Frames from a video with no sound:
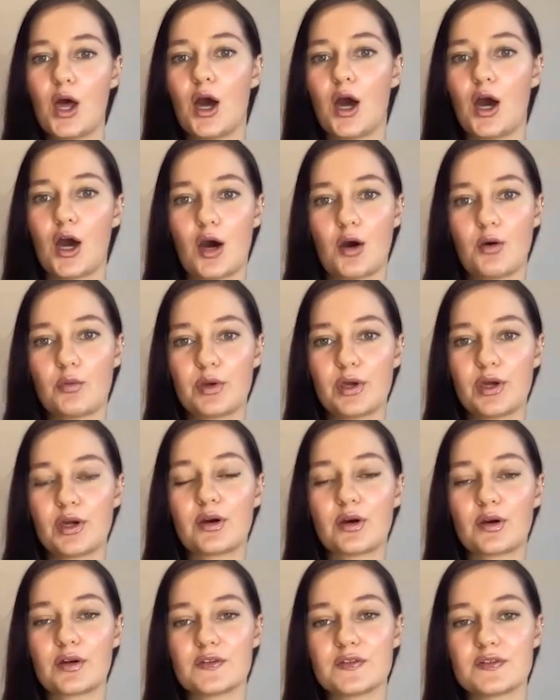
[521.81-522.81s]
how we're
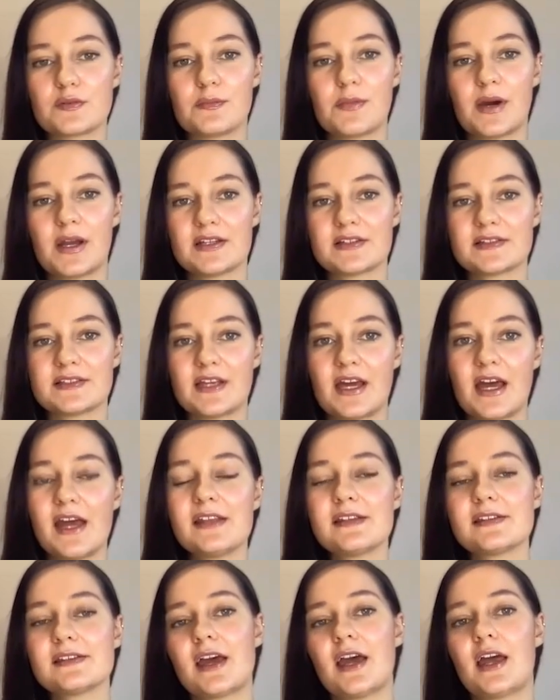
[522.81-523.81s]
going to manage that.